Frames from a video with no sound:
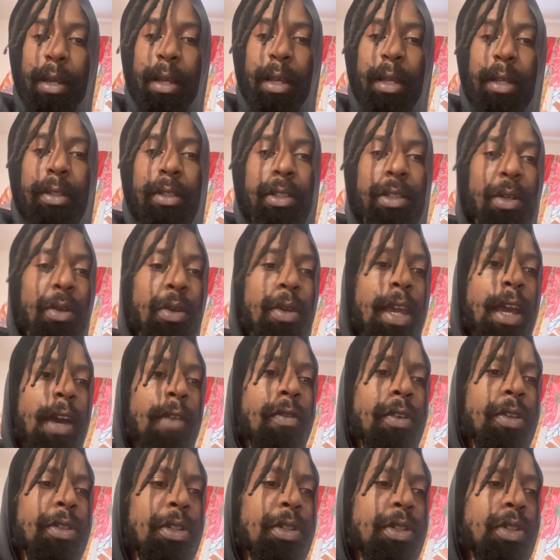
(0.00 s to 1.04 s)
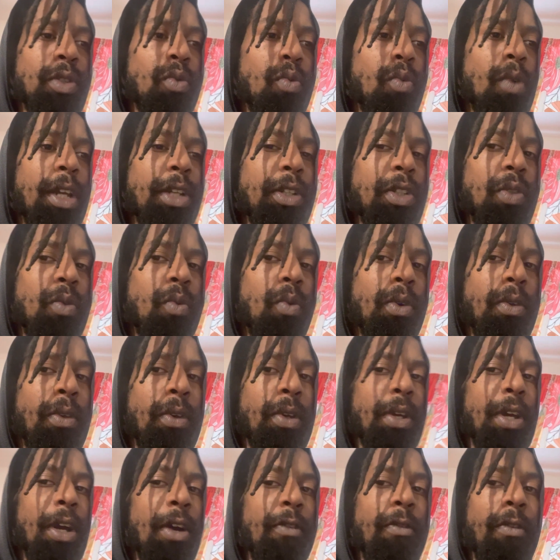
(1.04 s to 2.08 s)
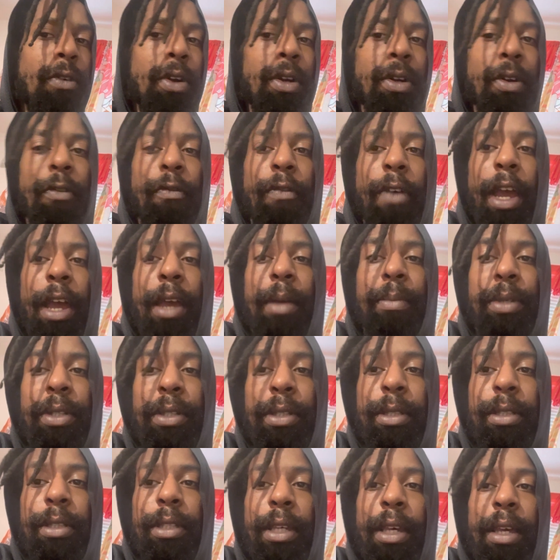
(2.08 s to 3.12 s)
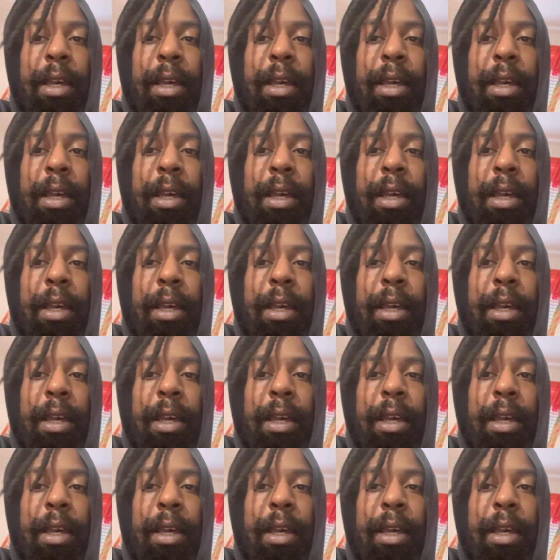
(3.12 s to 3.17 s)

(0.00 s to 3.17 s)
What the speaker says: So you have the situation where the Governor Fabbis